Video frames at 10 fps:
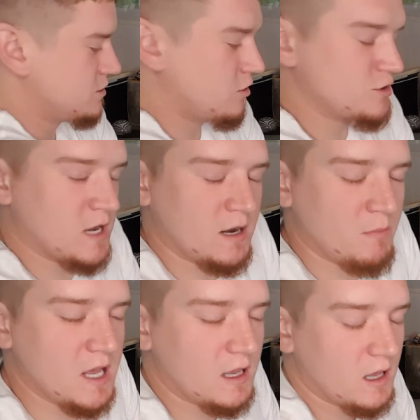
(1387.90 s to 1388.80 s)
showed you how to
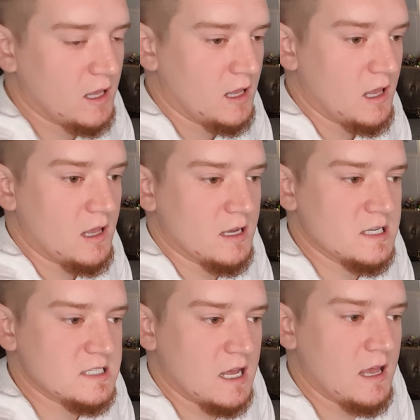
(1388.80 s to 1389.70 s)
make
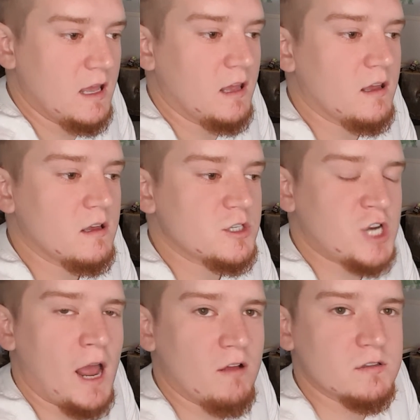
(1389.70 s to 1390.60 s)
is a
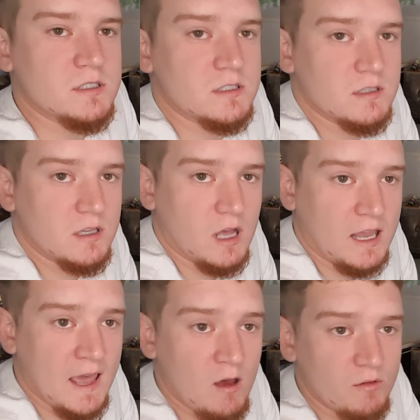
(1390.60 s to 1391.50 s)
child's
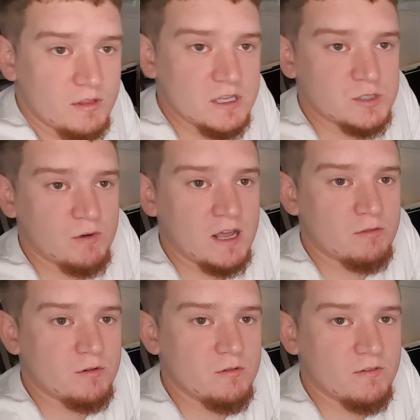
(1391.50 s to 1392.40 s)
account that's ran
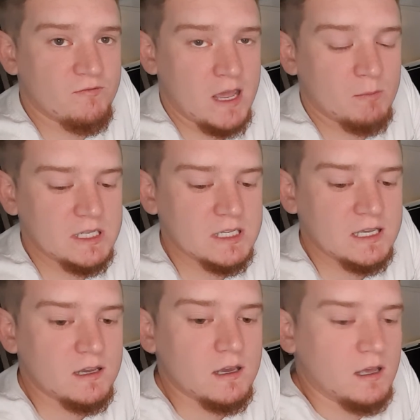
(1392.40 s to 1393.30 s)
through the family
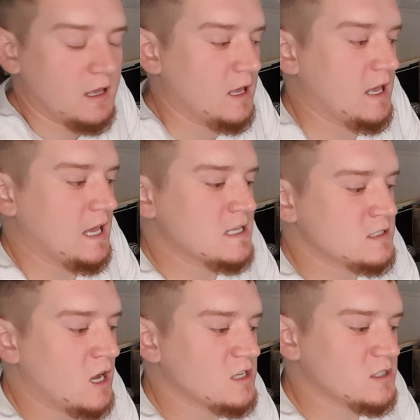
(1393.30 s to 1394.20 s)
link. It's
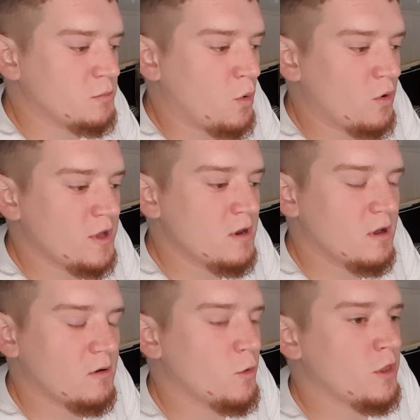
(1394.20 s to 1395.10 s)
not supported
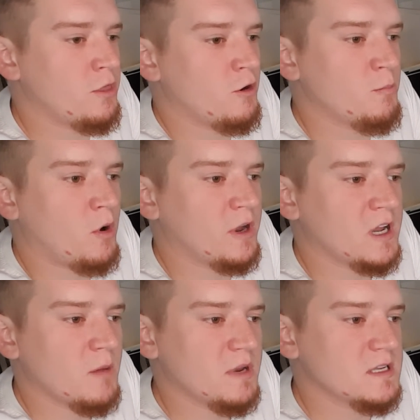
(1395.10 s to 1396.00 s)
with third-party
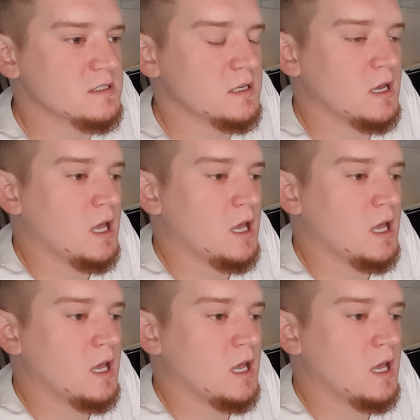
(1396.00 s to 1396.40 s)
companies,